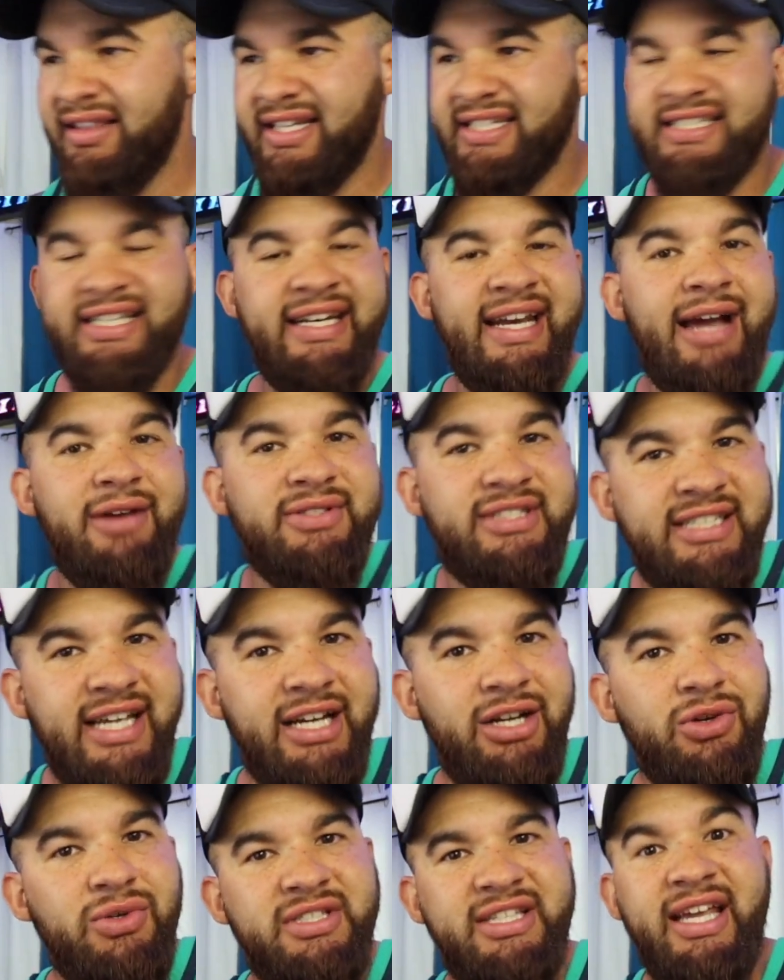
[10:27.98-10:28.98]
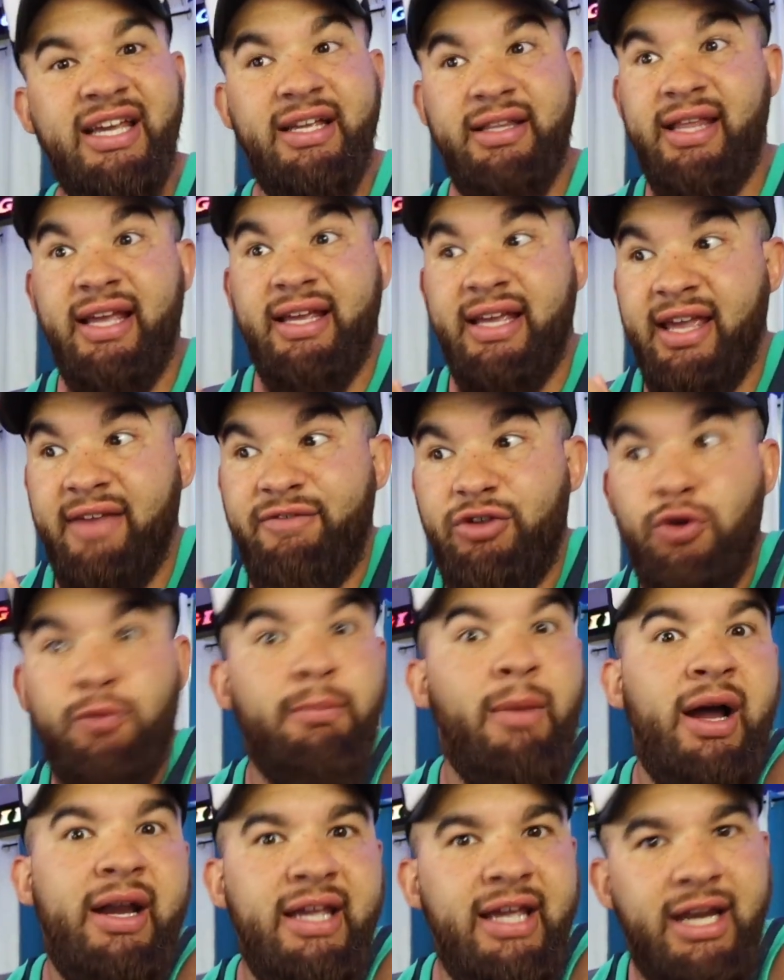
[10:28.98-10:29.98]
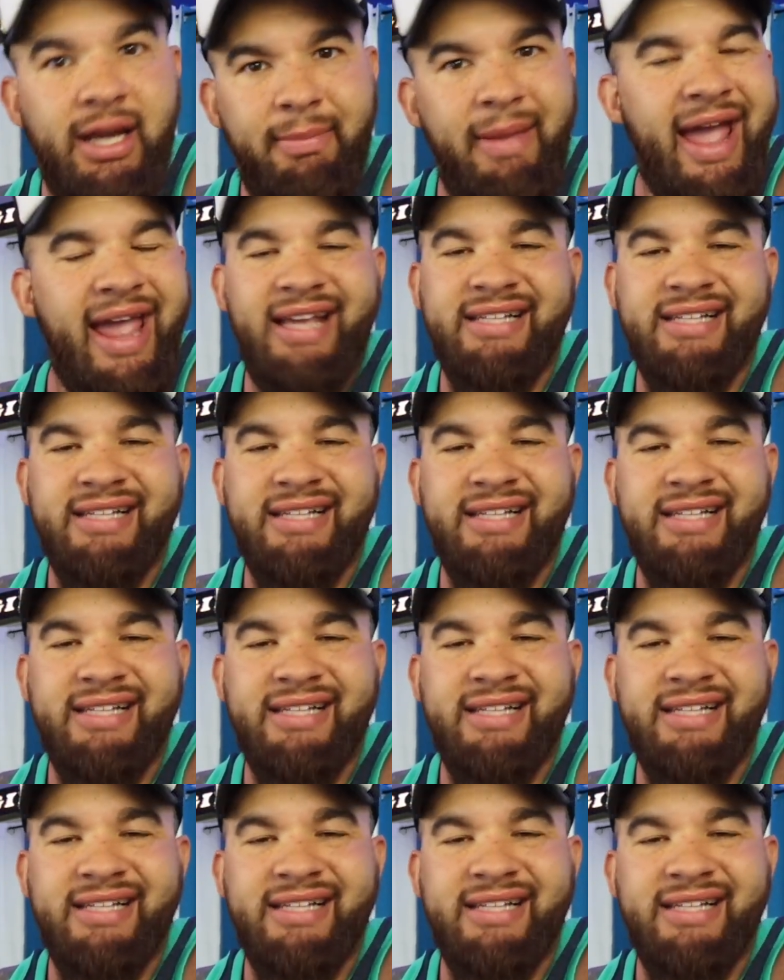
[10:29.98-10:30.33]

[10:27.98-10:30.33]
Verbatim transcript: that send out signals, that, that give you money in the bank.